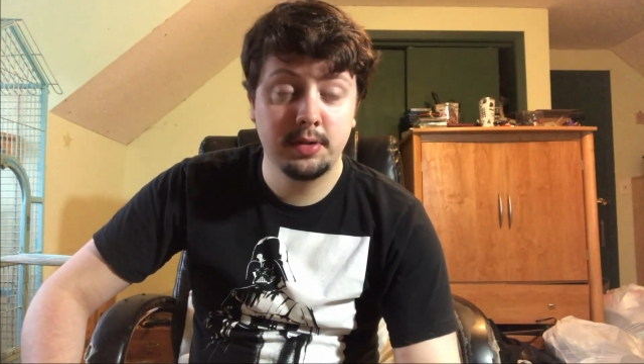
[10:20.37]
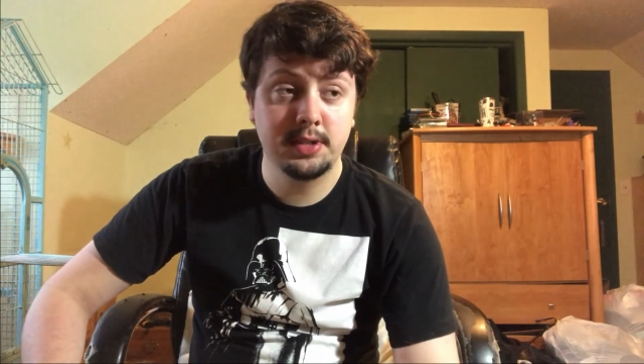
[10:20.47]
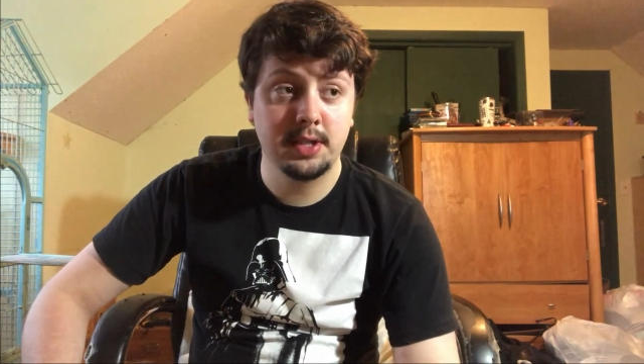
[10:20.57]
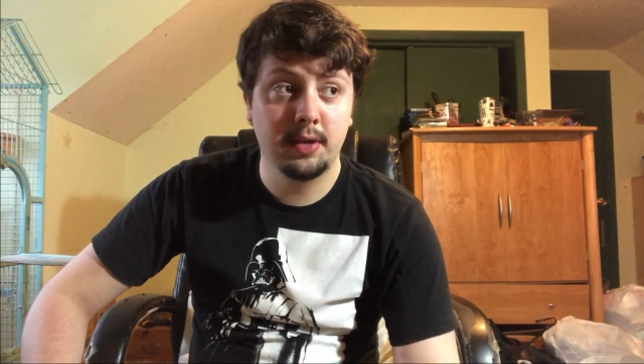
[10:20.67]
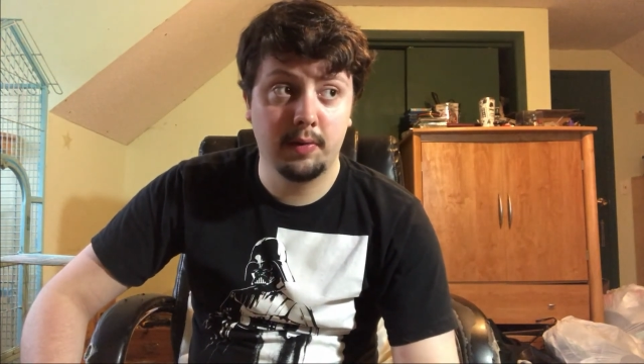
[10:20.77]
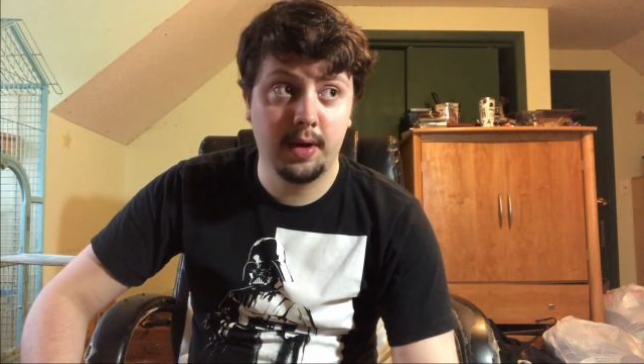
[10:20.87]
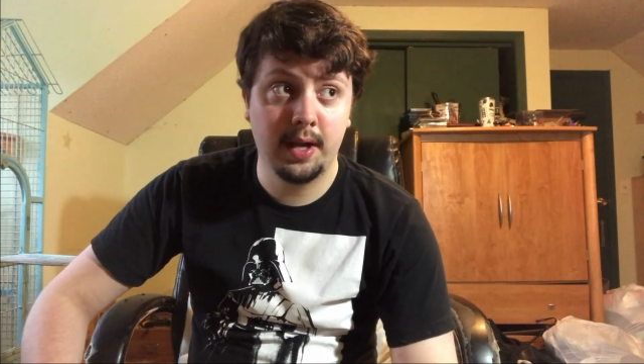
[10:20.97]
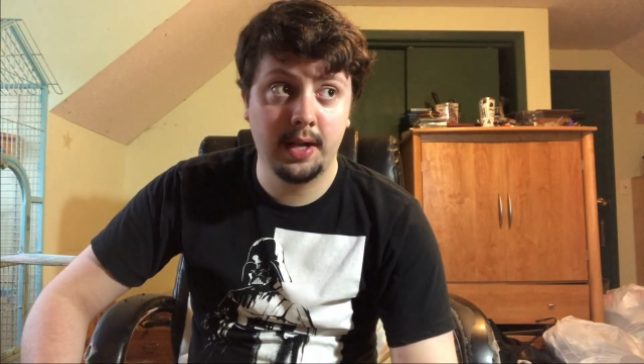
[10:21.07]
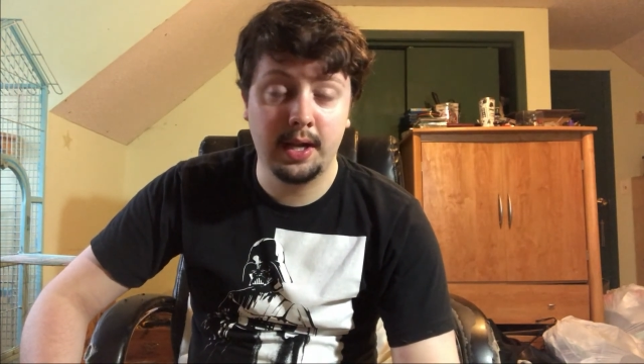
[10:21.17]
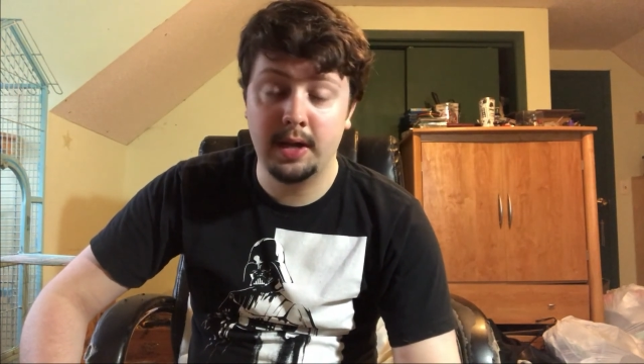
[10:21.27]
So,
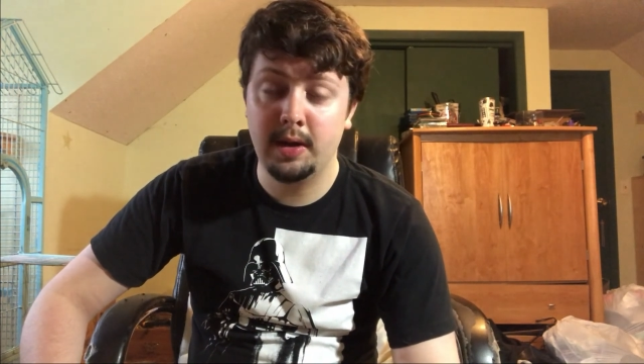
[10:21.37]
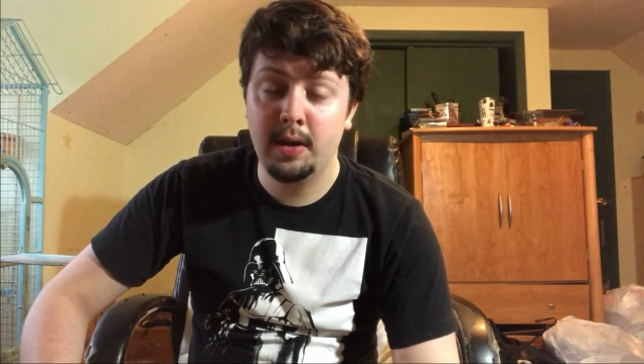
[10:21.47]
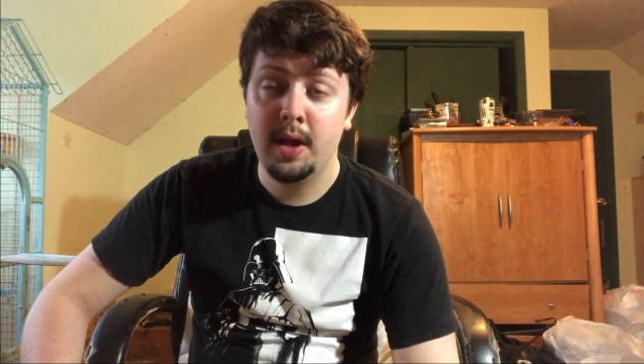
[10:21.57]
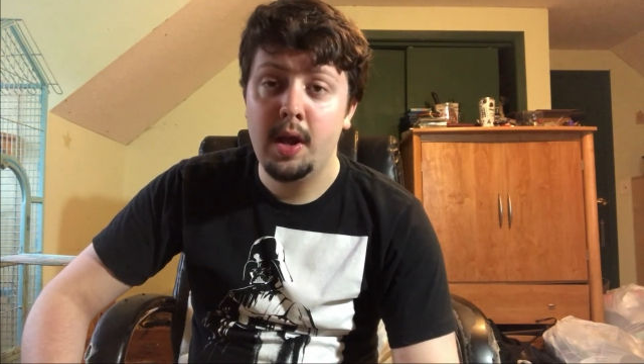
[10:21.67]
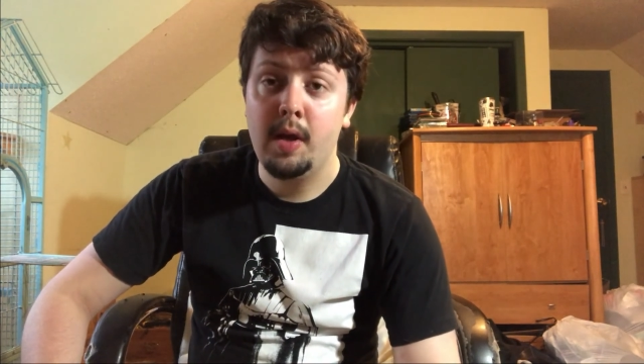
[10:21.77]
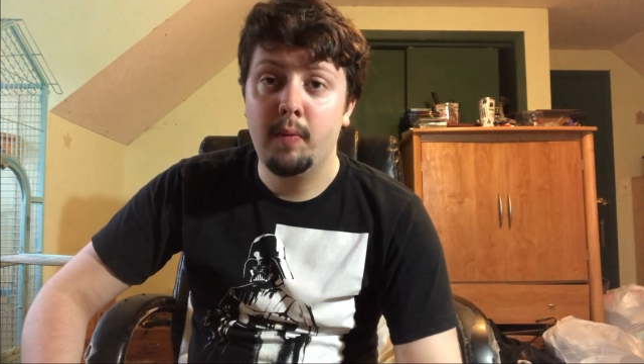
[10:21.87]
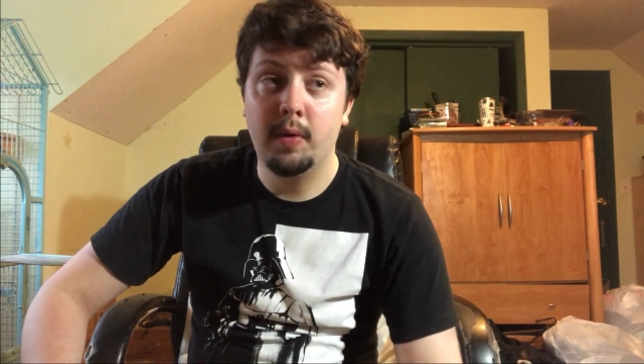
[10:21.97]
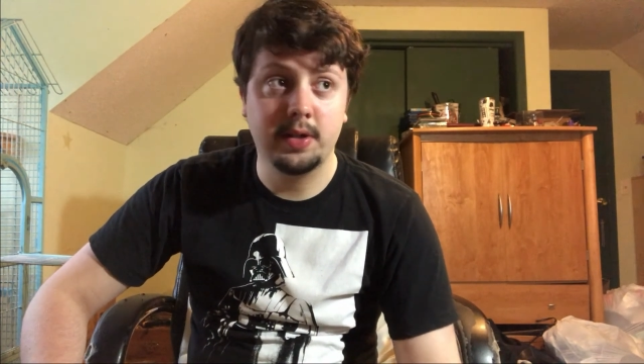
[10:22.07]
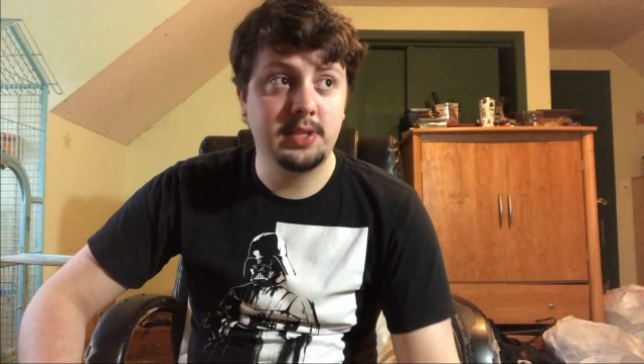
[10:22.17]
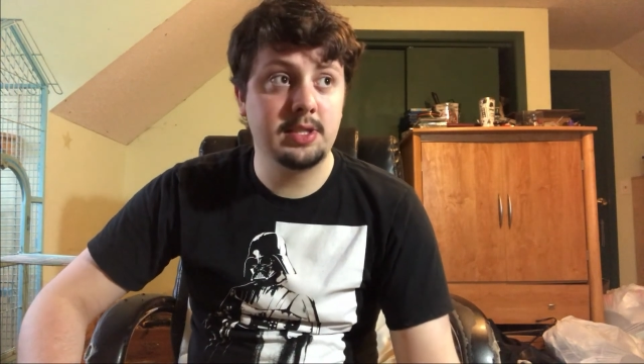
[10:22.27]
and he
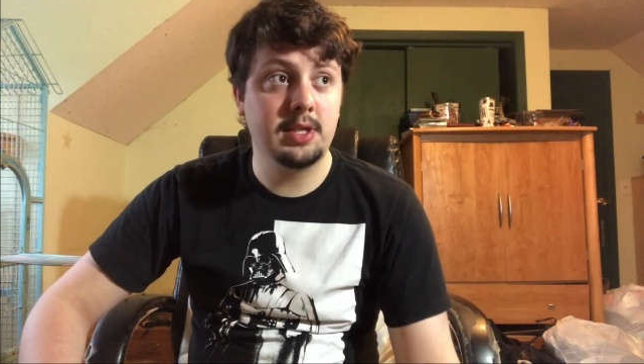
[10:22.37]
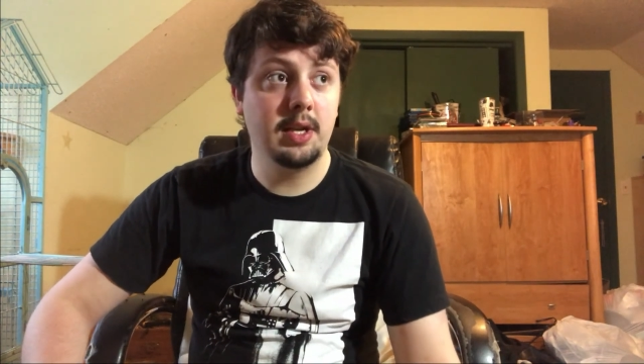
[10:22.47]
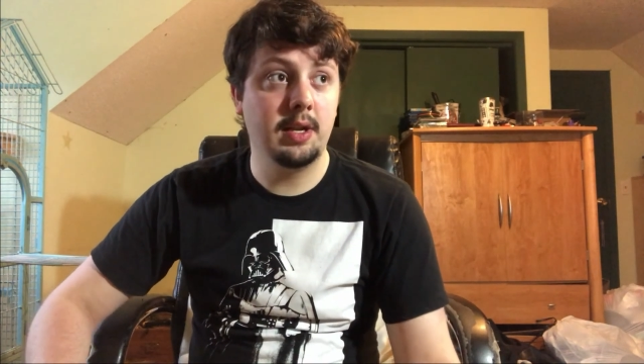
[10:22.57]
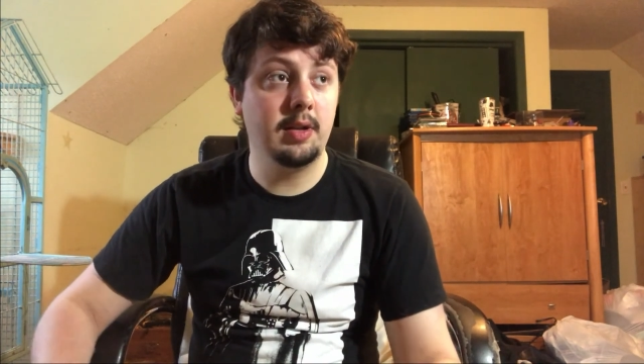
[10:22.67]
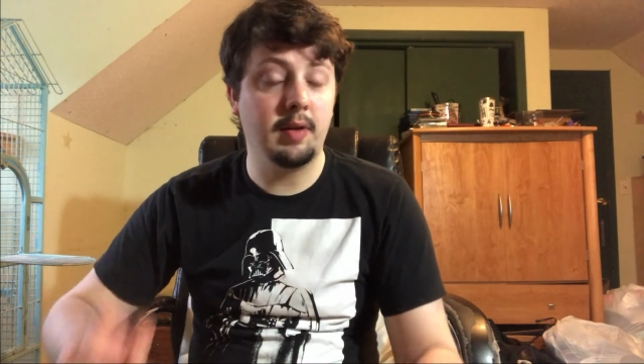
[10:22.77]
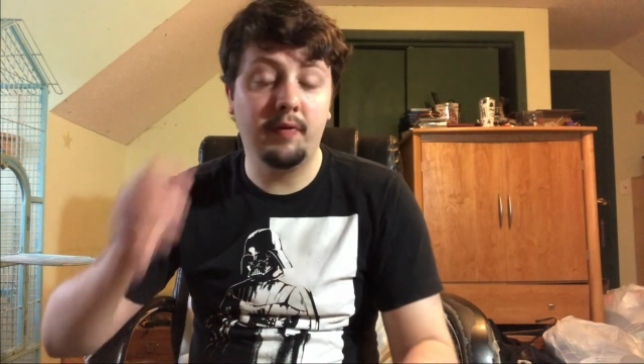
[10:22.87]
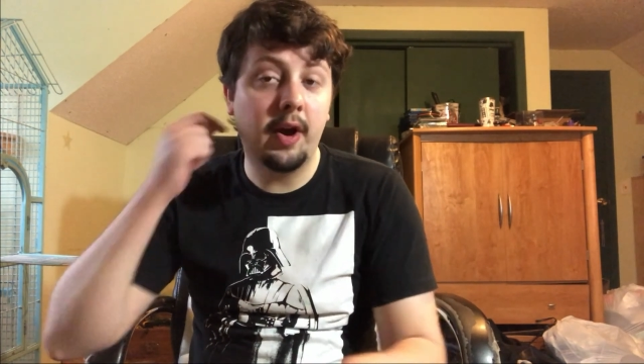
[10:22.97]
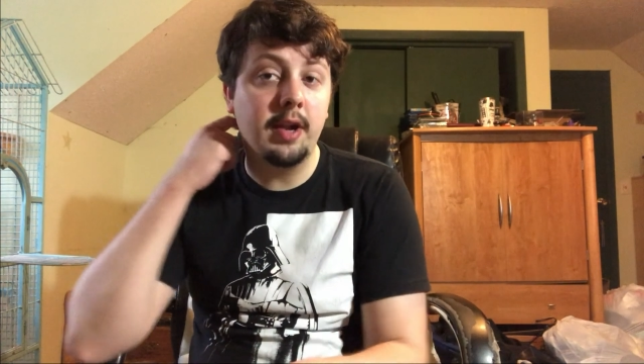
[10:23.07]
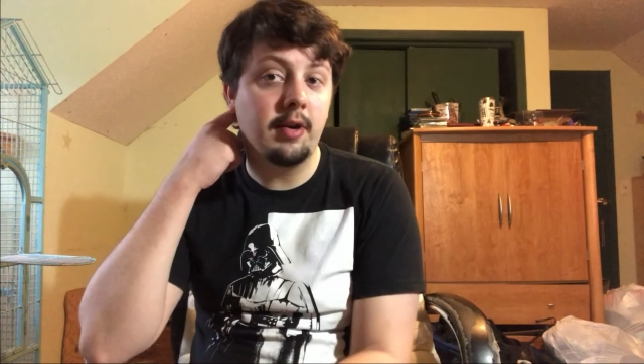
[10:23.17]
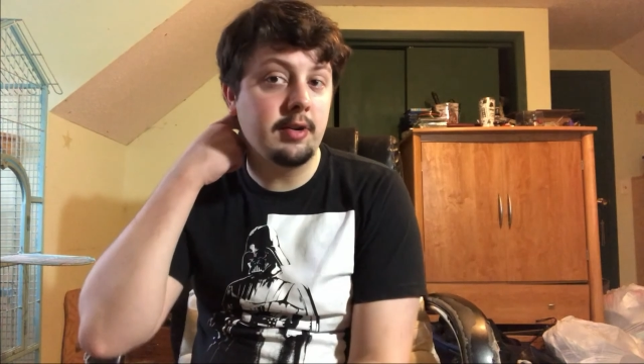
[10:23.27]
wants to
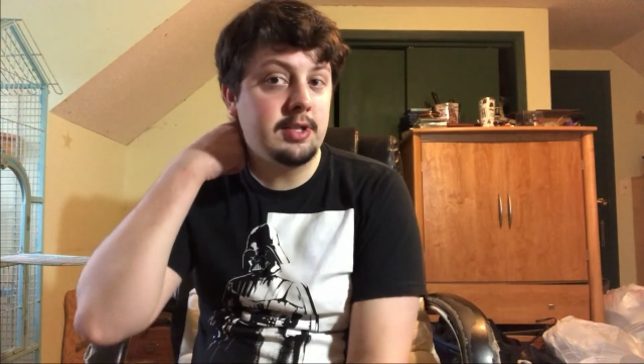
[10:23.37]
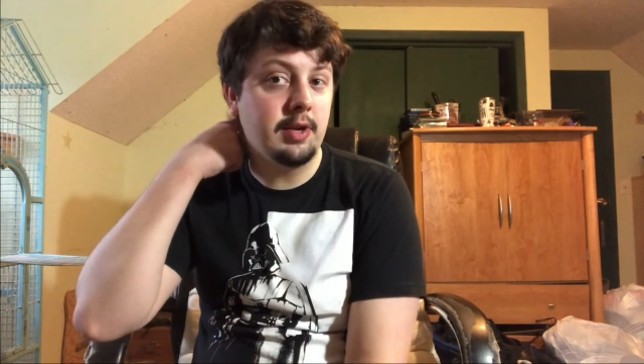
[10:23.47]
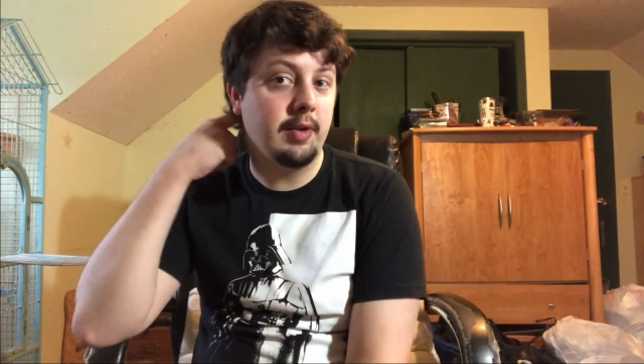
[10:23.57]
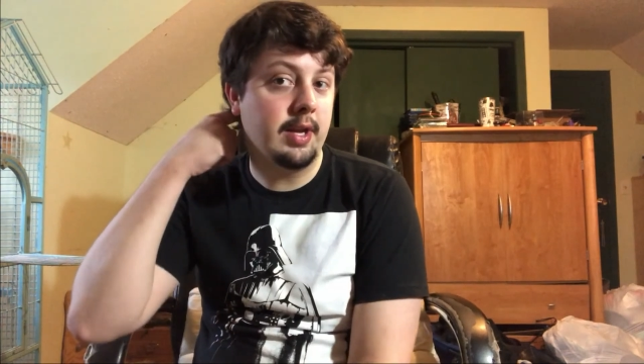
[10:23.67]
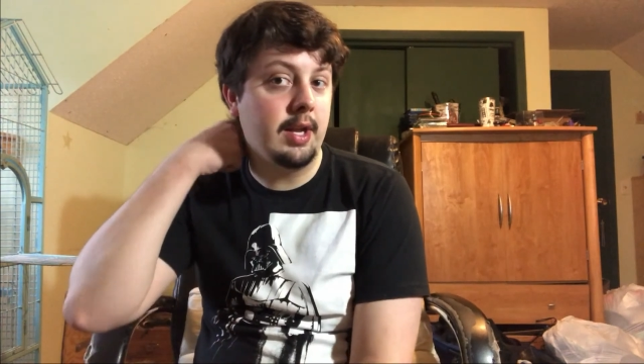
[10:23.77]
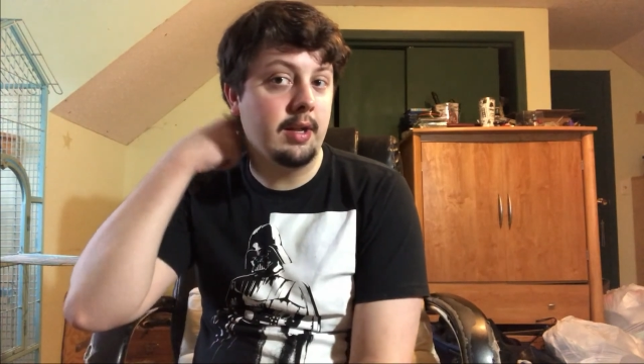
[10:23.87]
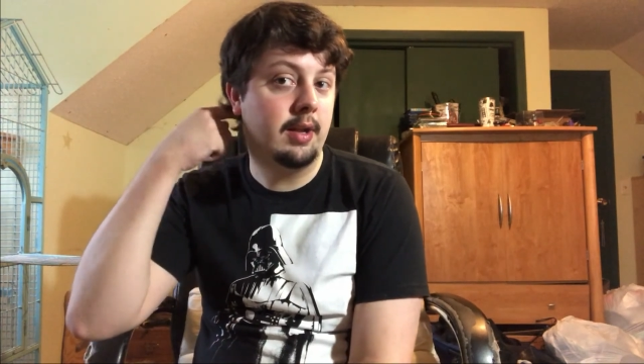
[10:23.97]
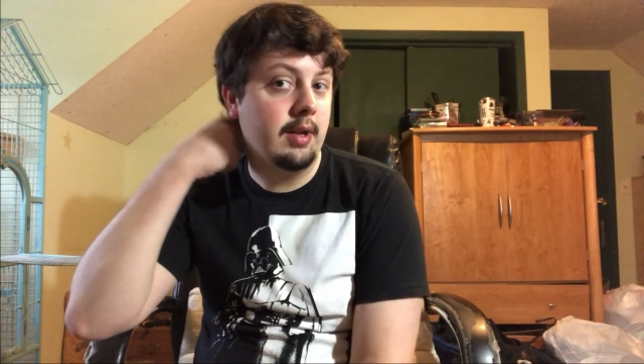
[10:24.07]
find her so he can